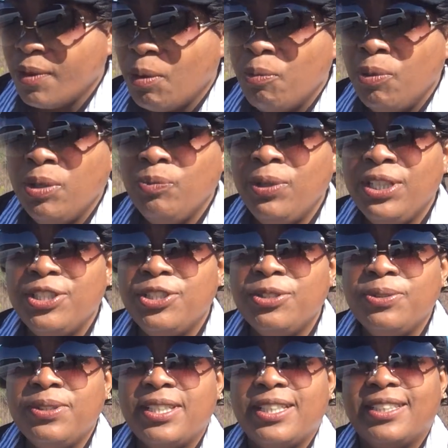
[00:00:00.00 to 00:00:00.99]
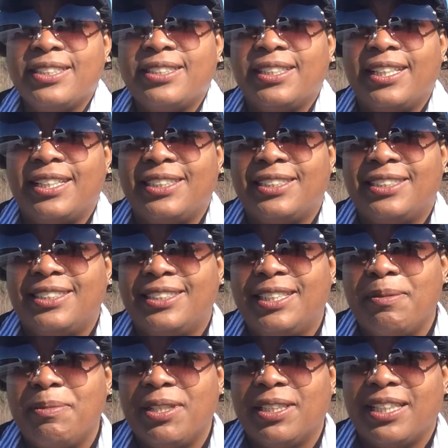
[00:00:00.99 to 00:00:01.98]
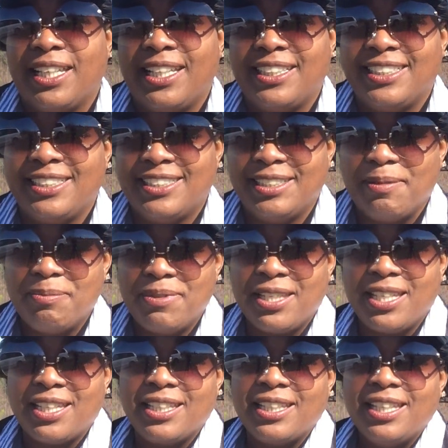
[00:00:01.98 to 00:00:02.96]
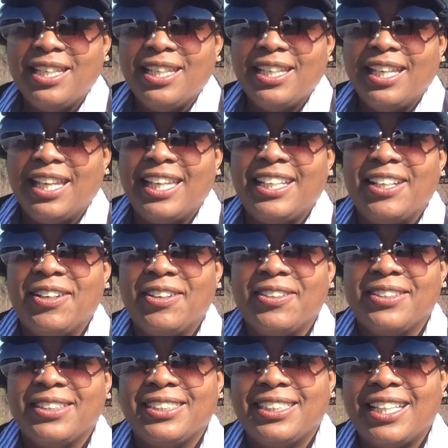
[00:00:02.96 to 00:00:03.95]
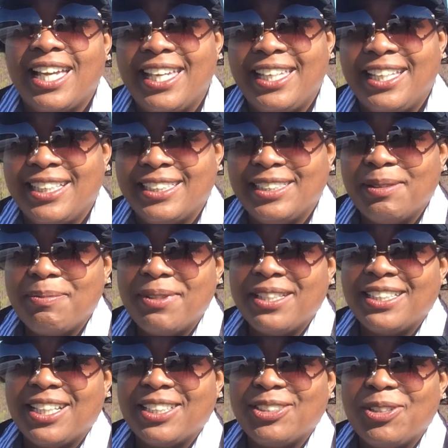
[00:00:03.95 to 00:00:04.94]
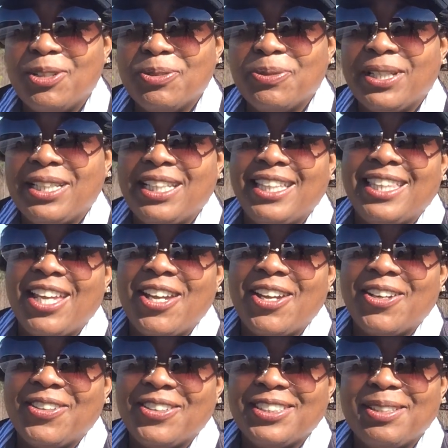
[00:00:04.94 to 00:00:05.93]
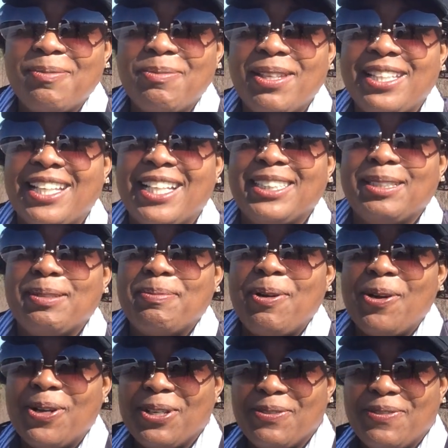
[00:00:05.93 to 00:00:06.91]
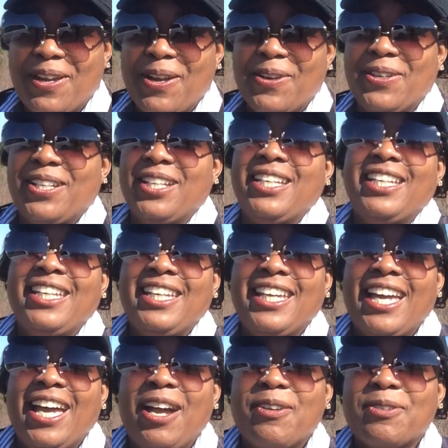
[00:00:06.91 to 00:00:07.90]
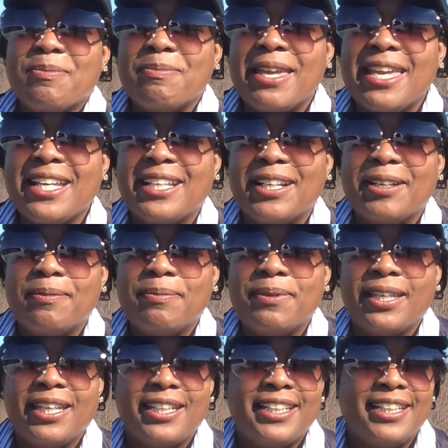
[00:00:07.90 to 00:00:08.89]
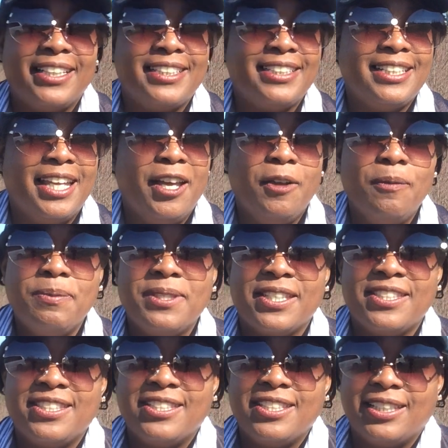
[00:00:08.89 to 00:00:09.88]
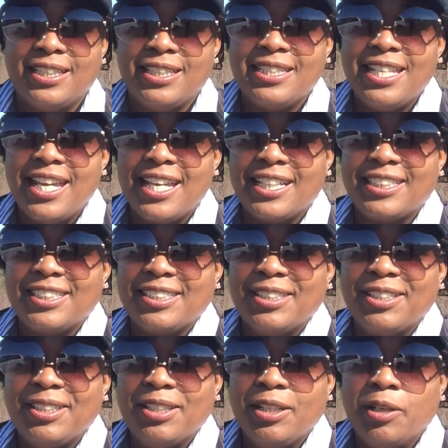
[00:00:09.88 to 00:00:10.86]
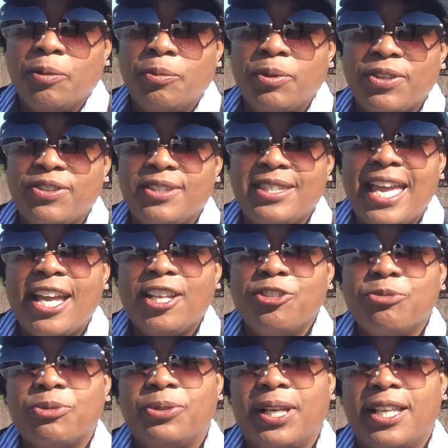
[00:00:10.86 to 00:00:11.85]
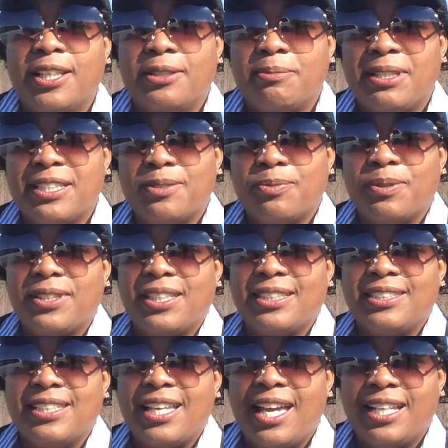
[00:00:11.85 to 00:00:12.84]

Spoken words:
when we do this, it stimulates something in our psyche, something that's already there, something that's a part of our makeup, and it helps us to connect with natural elements within